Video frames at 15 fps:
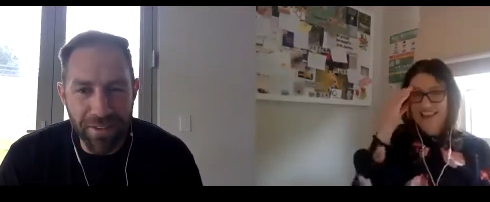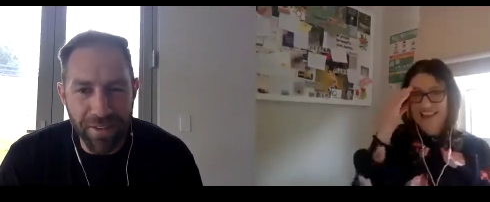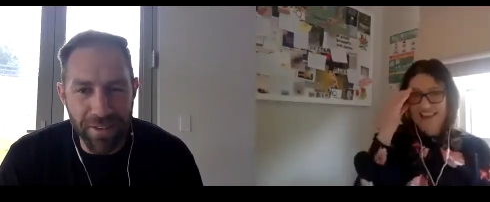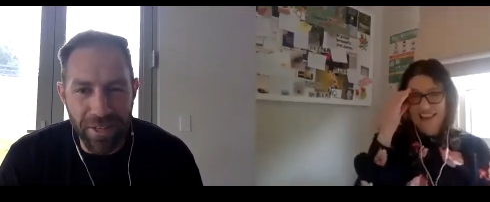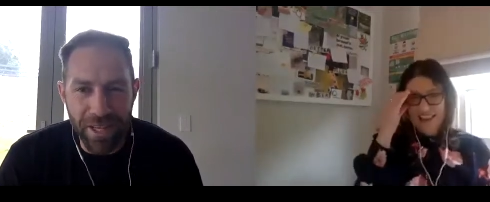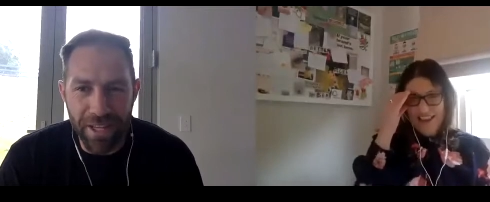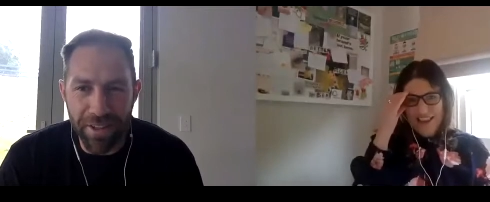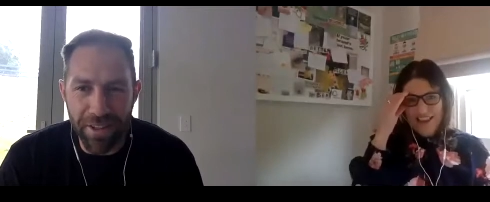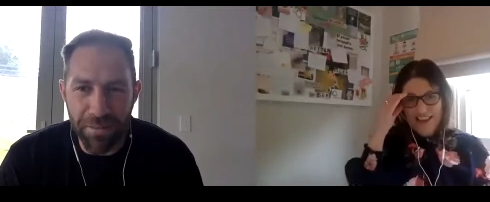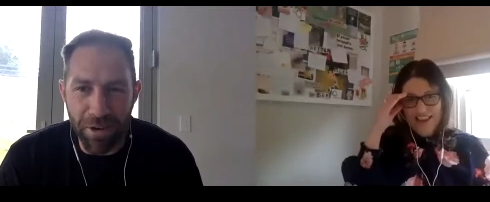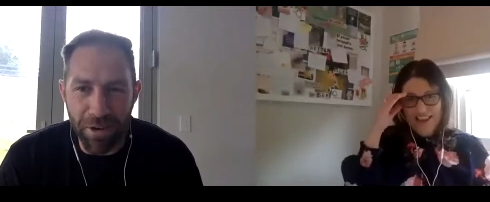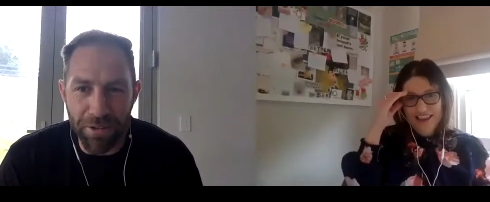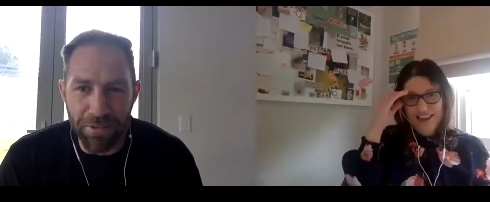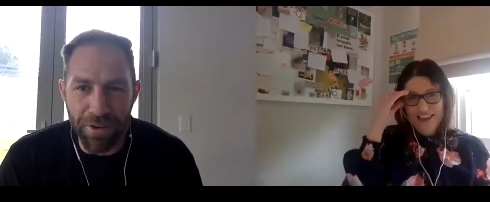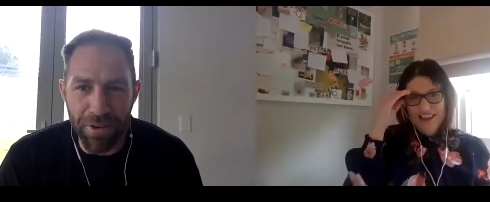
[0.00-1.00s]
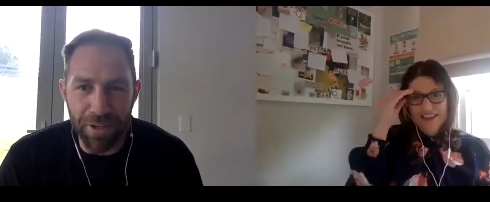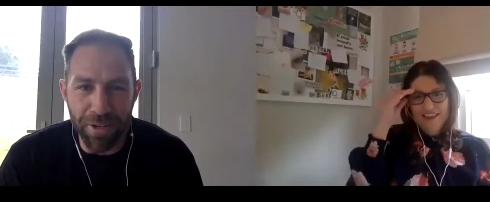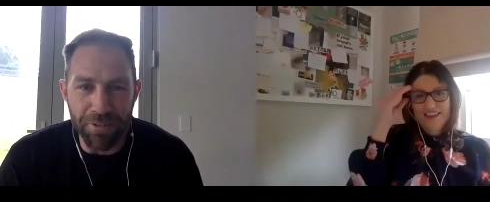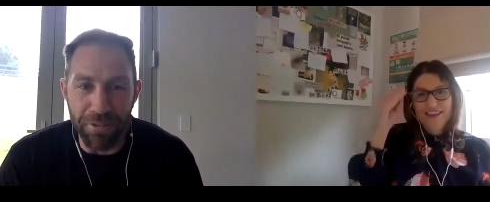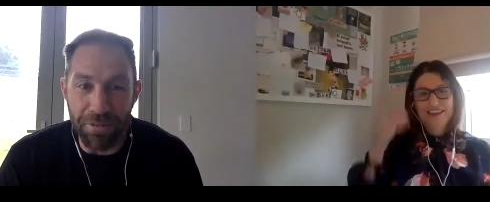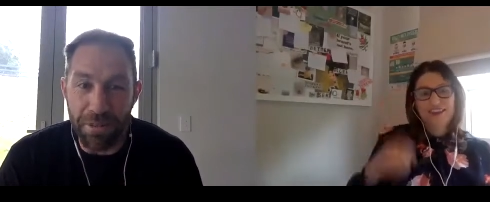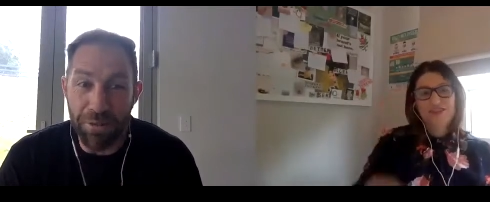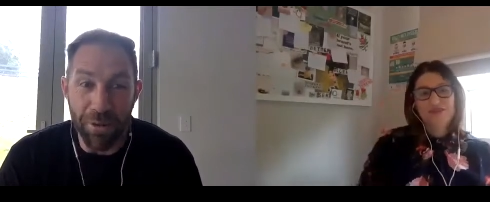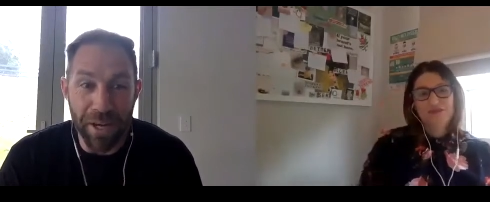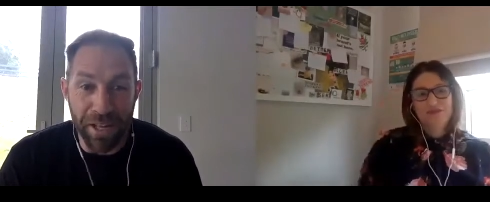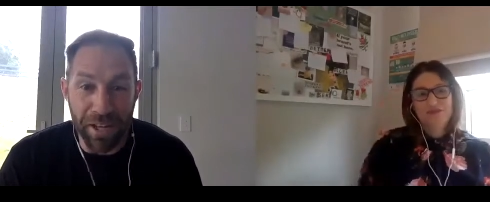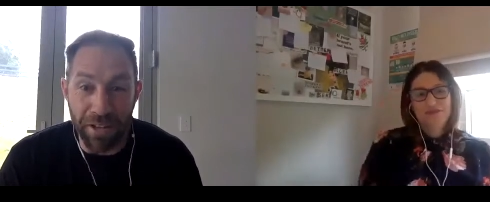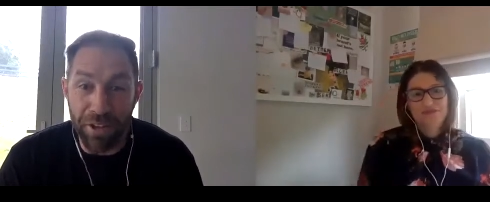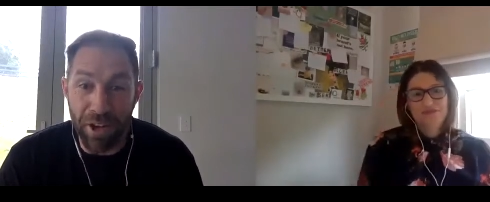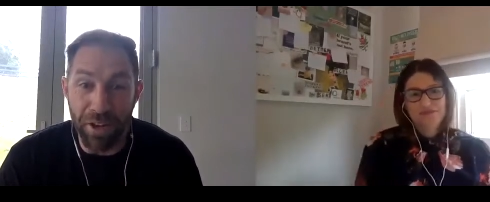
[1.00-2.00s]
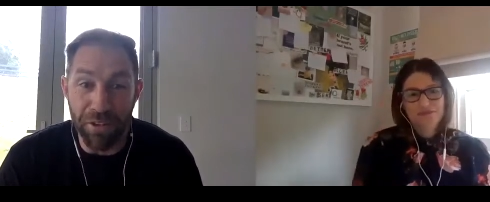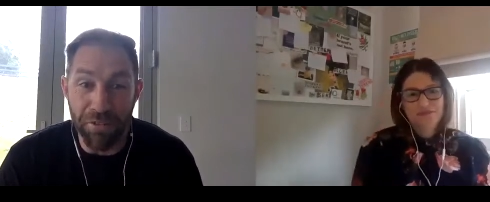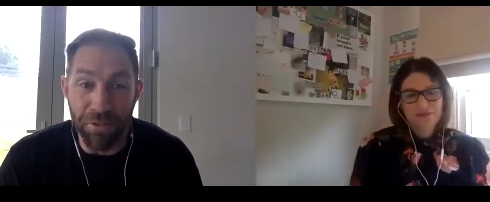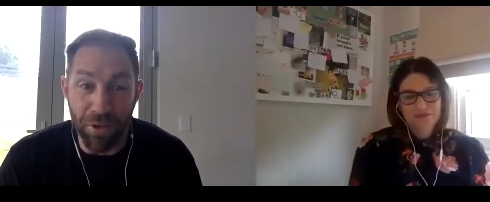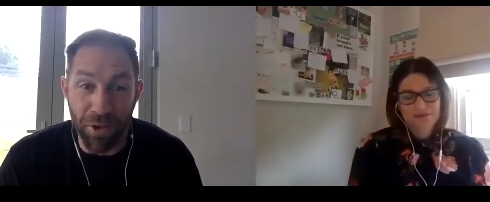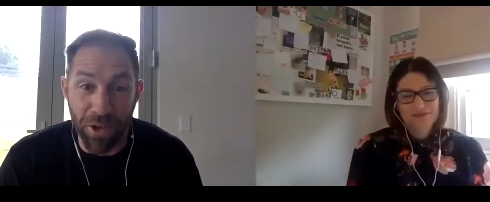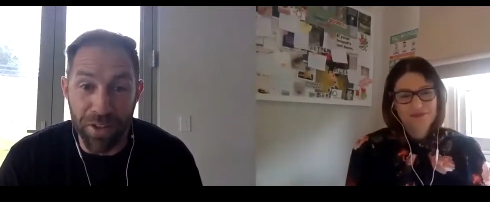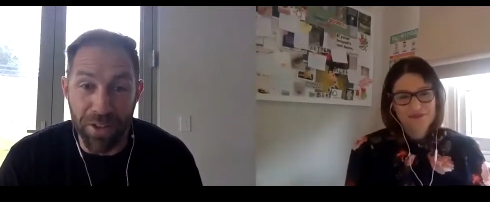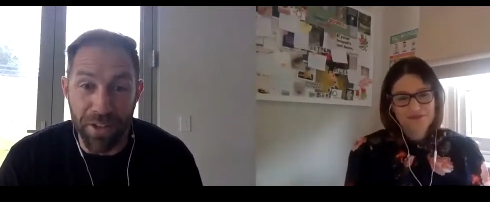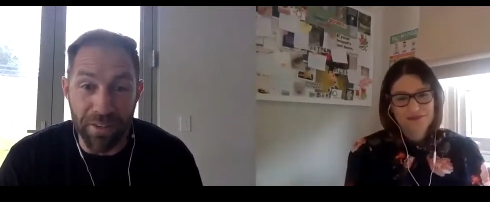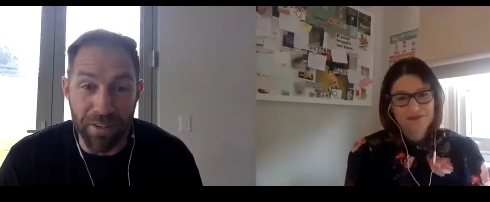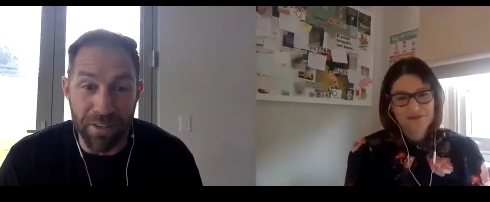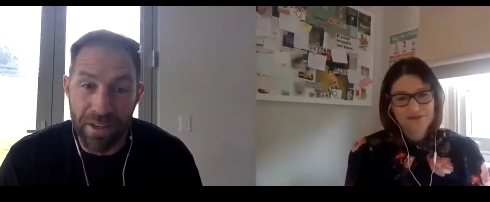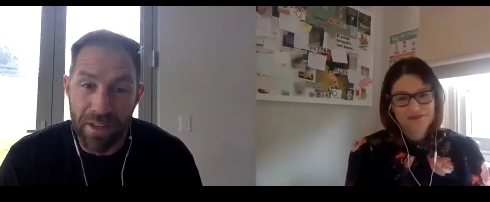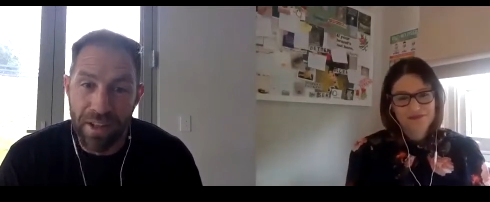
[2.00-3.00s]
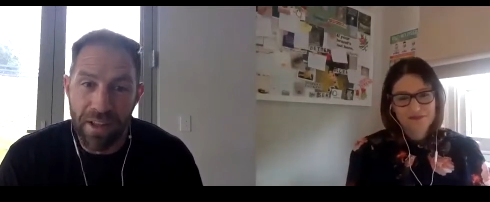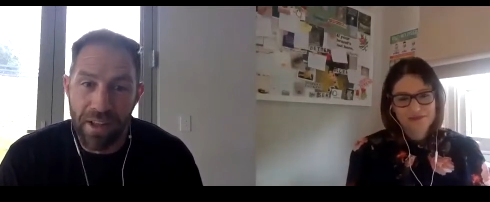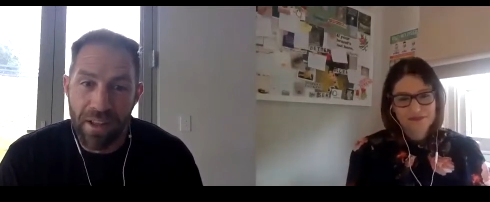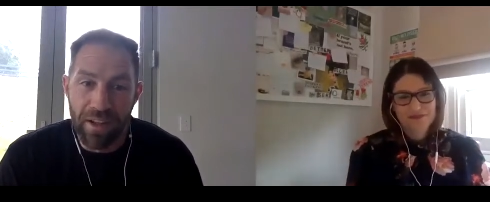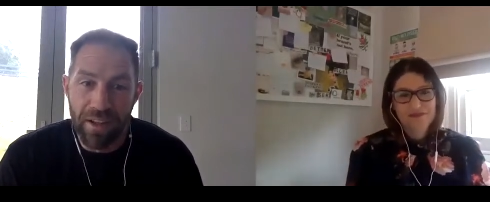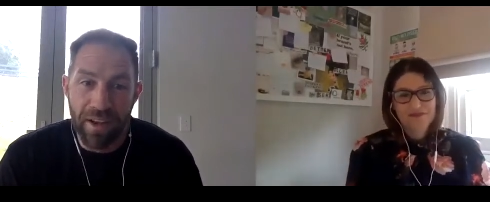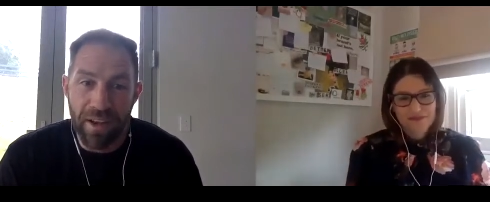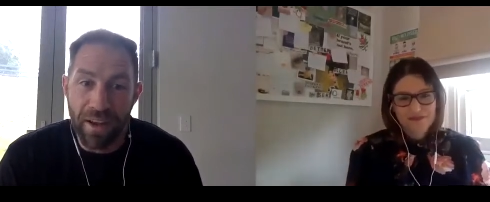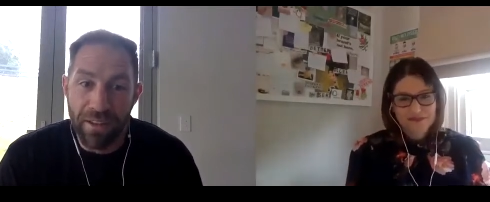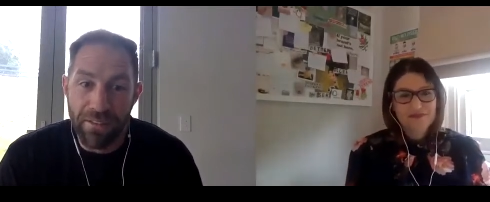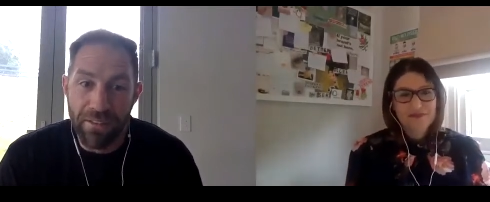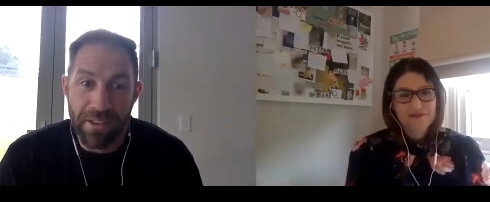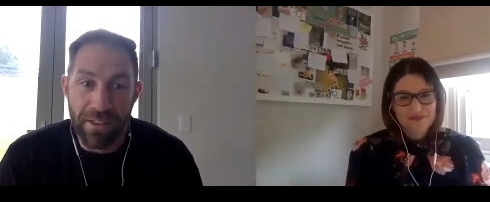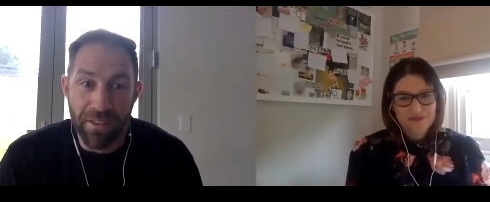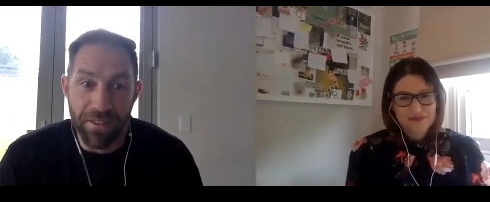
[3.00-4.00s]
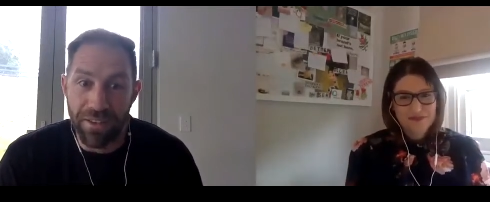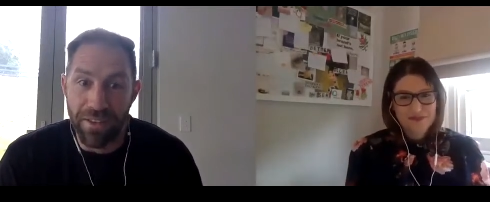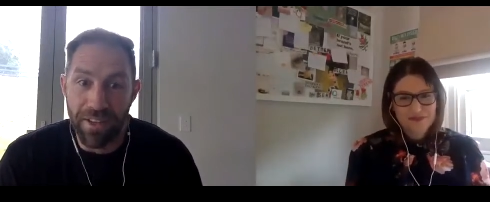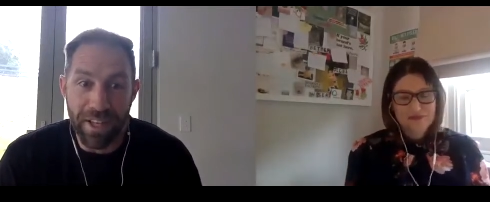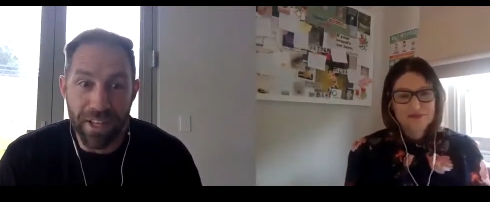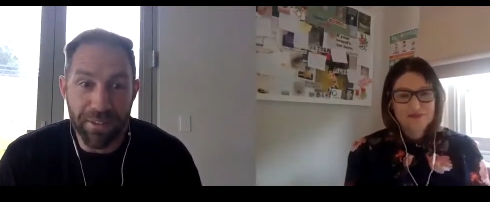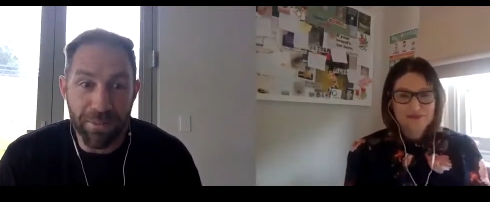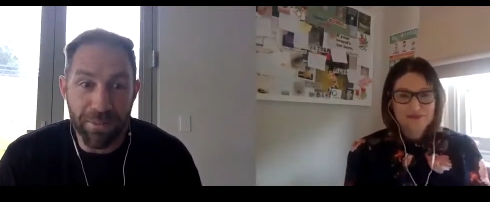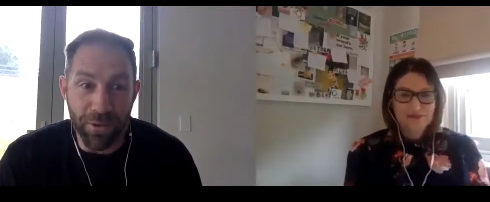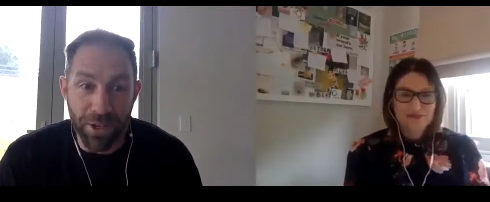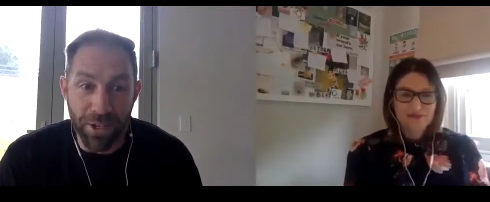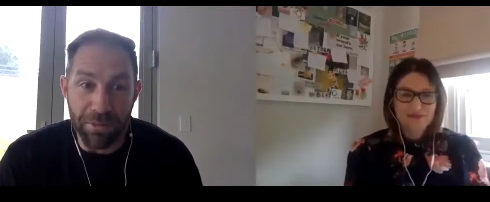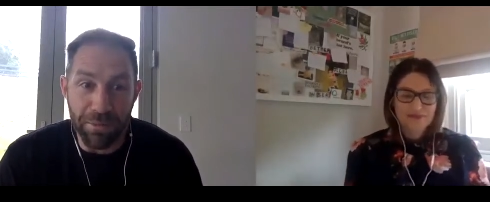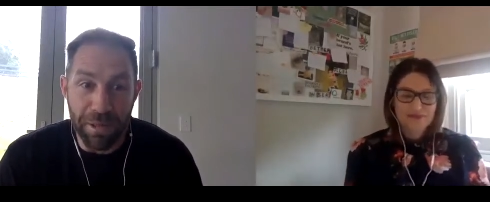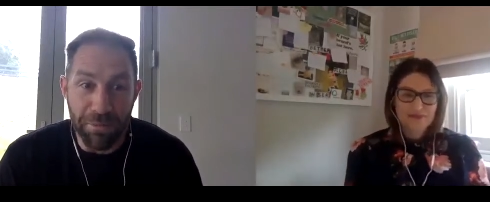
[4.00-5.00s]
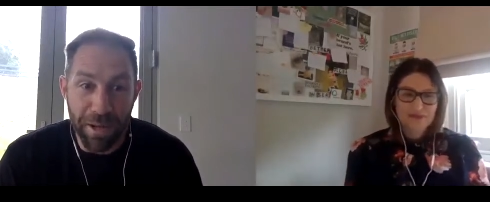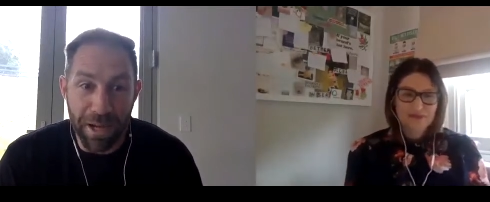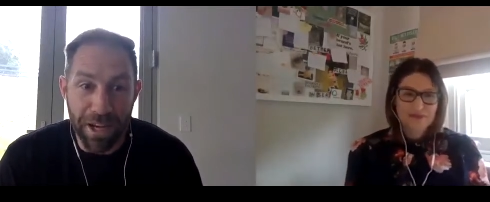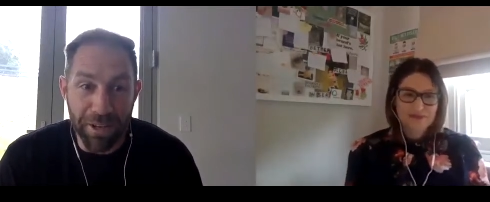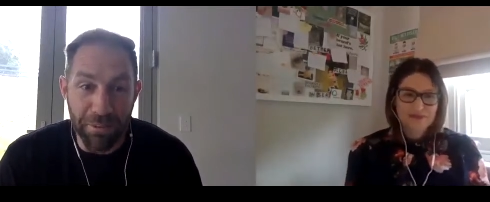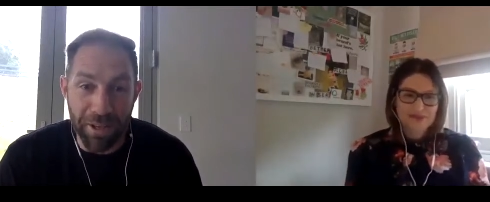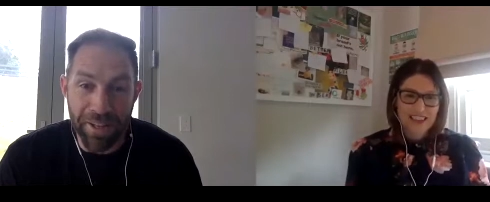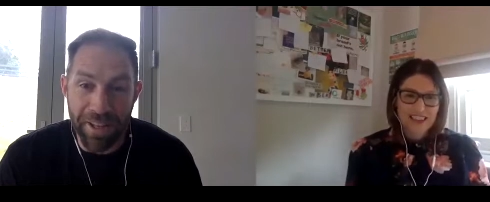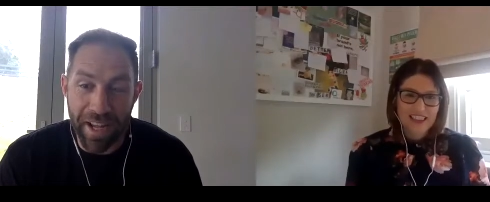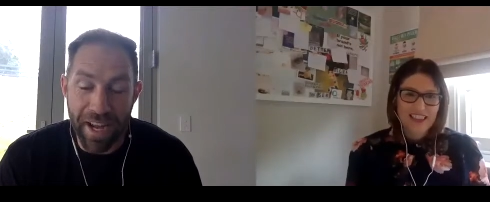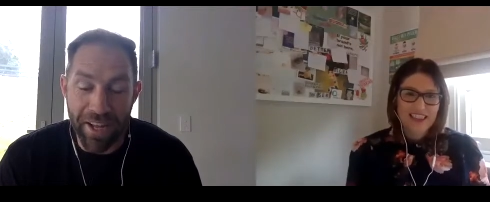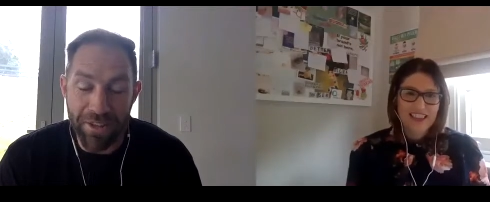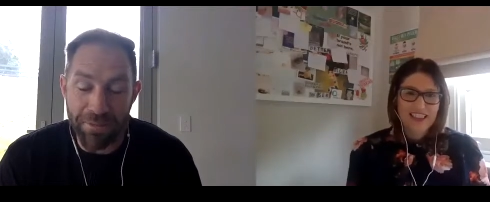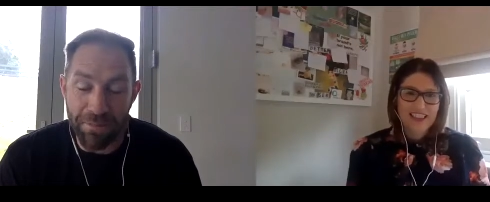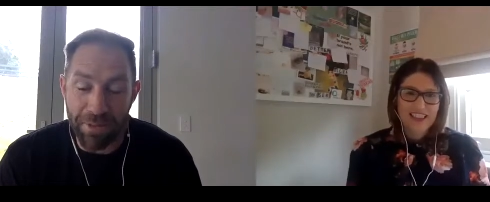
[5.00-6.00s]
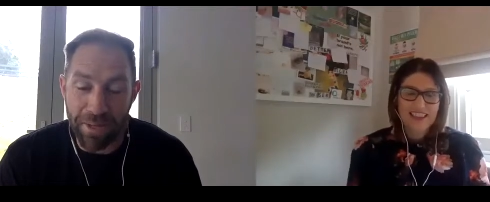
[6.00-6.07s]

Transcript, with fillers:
Speaker 1: looking at some older photos from our wedding and only four years ago, and uh, gee, the last four years have been bad to me. It's aged me,